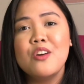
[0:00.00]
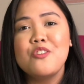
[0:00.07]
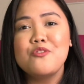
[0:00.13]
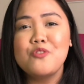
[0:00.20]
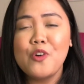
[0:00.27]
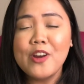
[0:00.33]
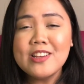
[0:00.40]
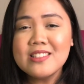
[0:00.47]

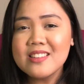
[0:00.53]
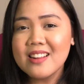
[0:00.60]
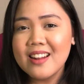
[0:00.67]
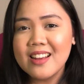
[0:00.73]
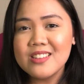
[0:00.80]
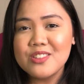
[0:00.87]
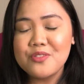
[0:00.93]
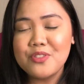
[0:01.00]
Voice
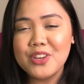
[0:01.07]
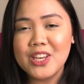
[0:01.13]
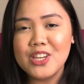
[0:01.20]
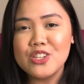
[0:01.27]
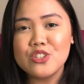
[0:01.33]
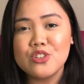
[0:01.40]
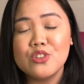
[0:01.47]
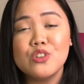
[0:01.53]

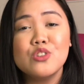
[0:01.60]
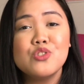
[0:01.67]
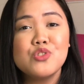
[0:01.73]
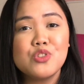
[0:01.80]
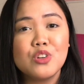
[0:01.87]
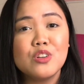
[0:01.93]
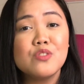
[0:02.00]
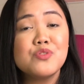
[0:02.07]
classification
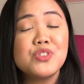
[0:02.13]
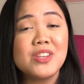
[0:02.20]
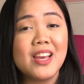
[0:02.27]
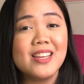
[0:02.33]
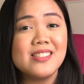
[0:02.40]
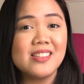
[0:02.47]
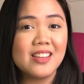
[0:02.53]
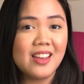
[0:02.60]
serves
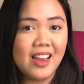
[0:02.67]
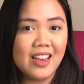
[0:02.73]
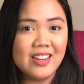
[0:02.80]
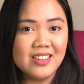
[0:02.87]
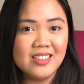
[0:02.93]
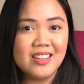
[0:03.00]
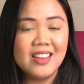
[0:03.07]
as a guide.